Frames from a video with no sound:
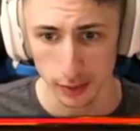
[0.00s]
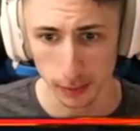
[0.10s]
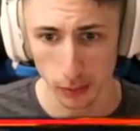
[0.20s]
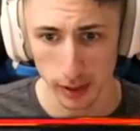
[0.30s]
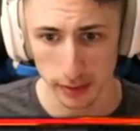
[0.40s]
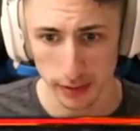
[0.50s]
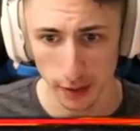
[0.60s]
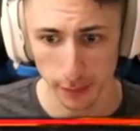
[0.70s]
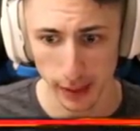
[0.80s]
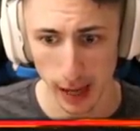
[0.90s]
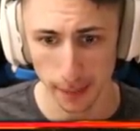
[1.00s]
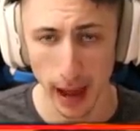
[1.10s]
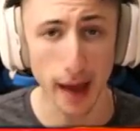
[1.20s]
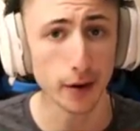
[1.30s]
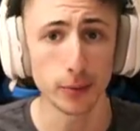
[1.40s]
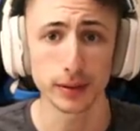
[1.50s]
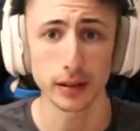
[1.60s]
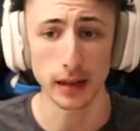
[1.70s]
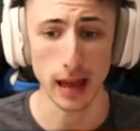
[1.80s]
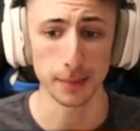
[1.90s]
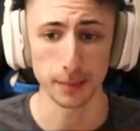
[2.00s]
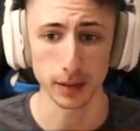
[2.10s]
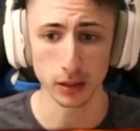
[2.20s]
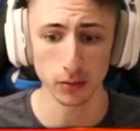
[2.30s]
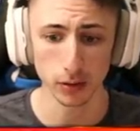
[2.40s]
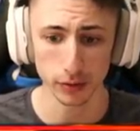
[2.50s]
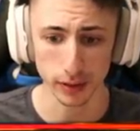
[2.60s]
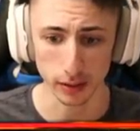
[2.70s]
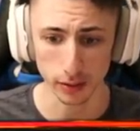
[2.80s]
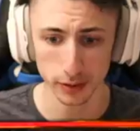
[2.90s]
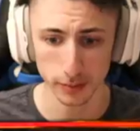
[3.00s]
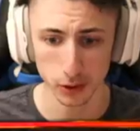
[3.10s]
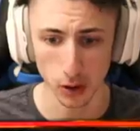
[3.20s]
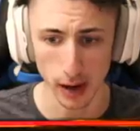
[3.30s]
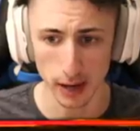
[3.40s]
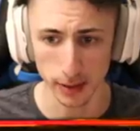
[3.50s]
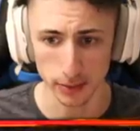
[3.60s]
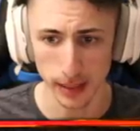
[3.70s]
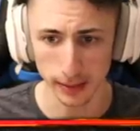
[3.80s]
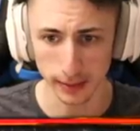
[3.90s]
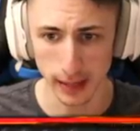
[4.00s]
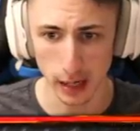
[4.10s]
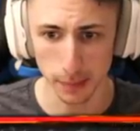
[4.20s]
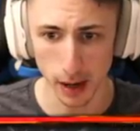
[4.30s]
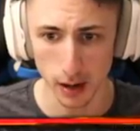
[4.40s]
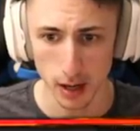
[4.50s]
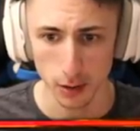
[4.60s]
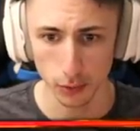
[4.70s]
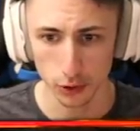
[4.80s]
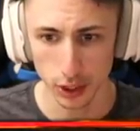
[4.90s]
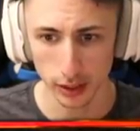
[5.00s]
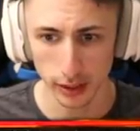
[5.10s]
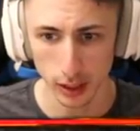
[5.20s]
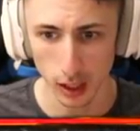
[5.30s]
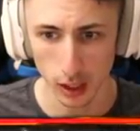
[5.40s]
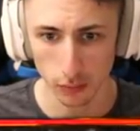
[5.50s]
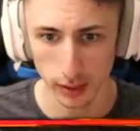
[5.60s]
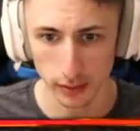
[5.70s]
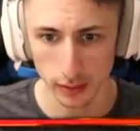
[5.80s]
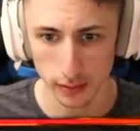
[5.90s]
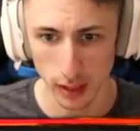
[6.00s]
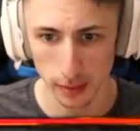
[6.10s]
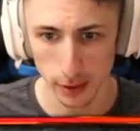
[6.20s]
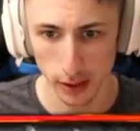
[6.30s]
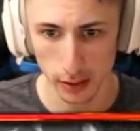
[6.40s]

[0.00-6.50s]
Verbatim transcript: Some crazy stuff might happen. I don't know what's gonna happen, but you you'll see. You'll see what's going on. Anyways, we got the teddy bear. We're chilling. Uh, wait, does this teddy bear